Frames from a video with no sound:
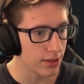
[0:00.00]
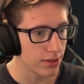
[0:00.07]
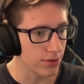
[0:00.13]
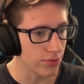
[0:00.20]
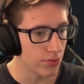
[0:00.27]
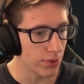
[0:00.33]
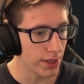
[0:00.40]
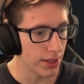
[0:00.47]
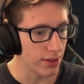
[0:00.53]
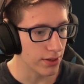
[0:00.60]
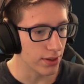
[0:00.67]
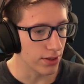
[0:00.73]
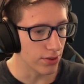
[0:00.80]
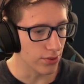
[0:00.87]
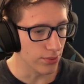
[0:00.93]
Where,
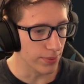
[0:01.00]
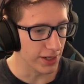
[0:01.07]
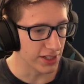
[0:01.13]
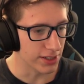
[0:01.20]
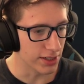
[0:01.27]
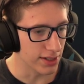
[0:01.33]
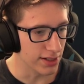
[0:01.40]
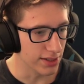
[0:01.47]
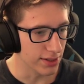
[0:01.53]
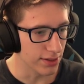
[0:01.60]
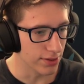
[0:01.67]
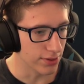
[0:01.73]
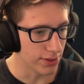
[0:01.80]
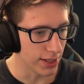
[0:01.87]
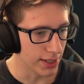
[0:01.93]
oh my god.
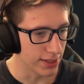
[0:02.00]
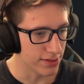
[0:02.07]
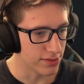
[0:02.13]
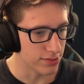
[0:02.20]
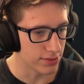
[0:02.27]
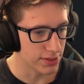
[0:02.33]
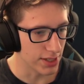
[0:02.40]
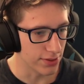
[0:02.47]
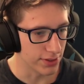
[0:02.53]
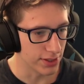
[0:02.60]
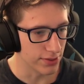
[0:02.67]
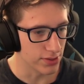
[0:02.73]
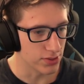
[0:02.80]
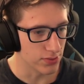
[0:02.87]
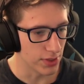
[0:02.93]
Okay, it's down
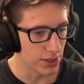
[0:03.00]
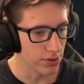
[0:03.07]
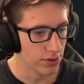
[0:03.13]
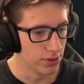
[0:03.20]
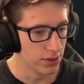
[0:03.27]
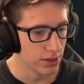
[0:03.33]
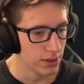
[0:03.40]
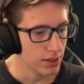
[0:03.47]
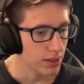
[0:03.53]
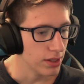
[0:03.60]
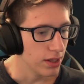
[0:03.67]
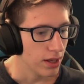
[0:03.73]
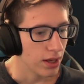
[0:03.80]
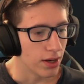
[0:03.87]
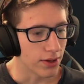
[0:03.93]
here as well.
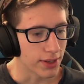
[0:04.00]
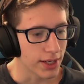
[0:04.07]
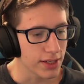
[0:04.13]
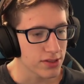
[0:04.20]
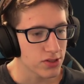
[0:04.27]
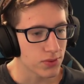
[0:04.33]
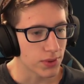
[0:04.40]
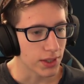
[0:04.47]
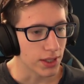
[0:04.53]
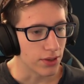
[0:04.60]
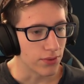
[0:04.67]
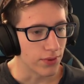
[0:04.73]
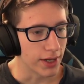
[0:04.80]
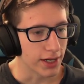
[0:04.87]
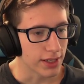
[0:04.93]
Okay, so we're going to
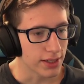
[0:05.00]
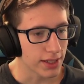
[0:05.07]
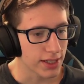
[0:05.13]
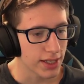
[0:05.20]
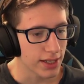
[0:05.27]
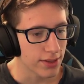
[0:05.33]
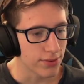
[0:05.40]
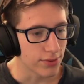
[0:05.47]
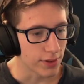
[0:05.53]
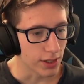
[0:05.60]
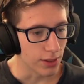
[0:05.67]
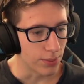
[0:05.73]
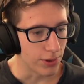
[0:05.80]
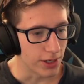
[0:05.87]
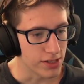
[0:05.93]
right-click it, we're going to
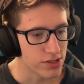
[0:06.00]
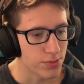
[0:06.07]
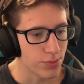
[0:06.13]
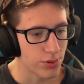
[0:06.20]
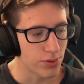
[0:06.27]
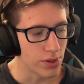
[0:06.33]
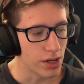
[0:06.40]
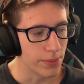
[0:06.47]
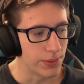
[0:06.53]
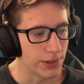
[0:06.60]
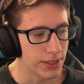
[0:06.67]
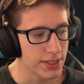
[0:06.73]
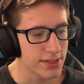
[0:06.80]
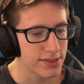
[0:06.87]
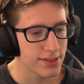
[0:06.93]
press
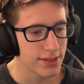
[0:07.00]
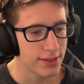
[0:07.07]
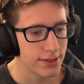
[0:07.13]
Properties,